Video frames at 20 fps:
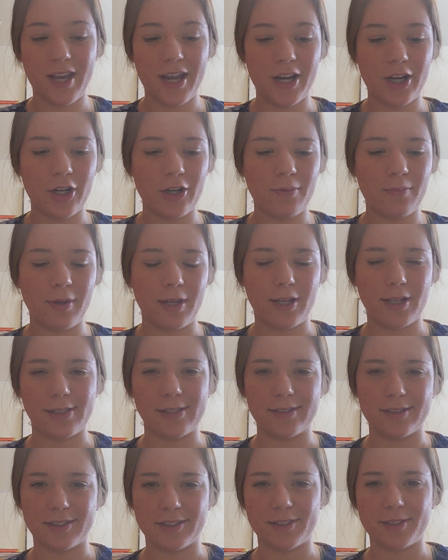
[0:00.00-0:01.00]
air
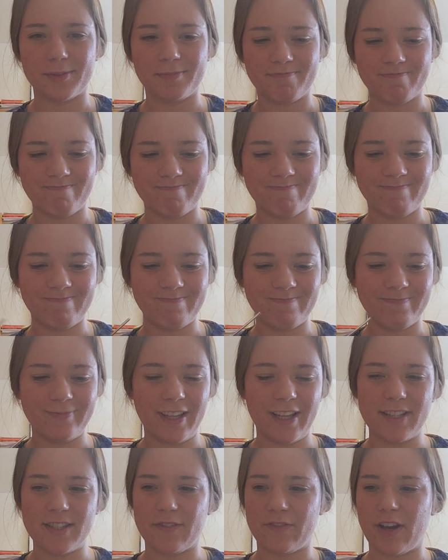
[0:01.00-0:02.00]
because
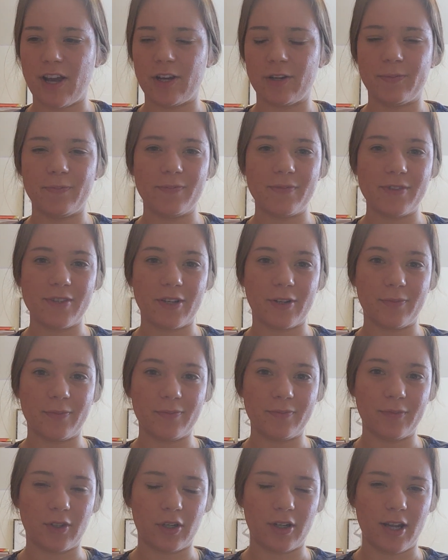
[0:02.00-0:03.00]
it's a vial, so,
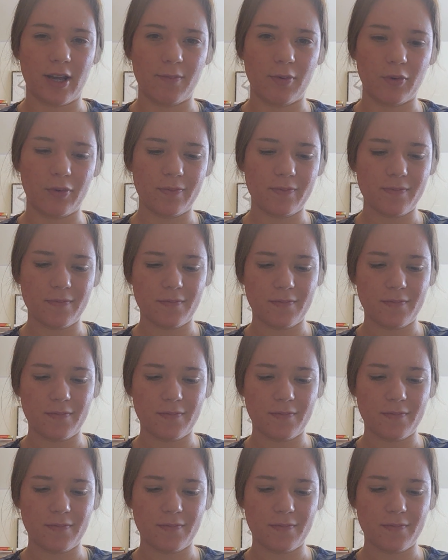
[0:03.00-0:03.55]
or an ampule.